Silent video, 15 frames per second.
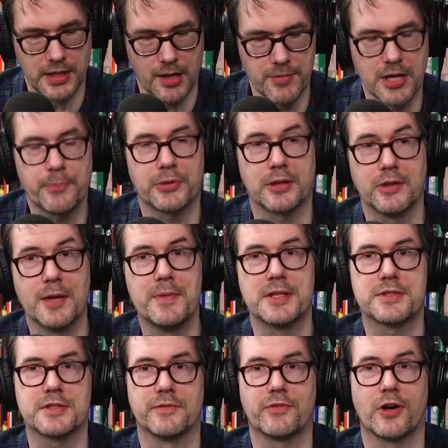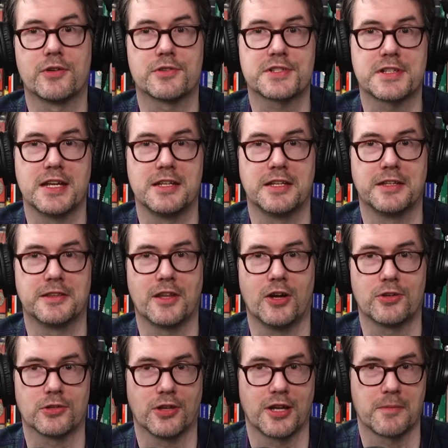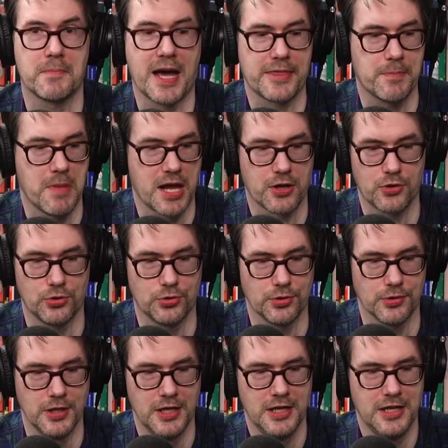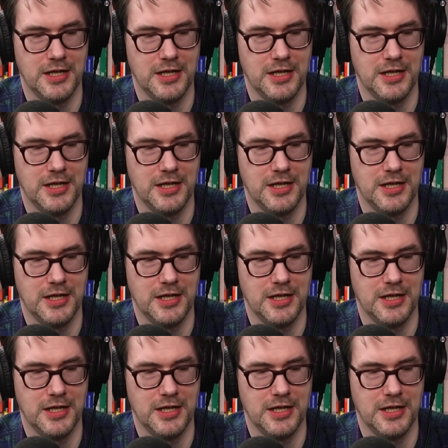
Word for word: coming up with the limits of understanding the underlying mathematical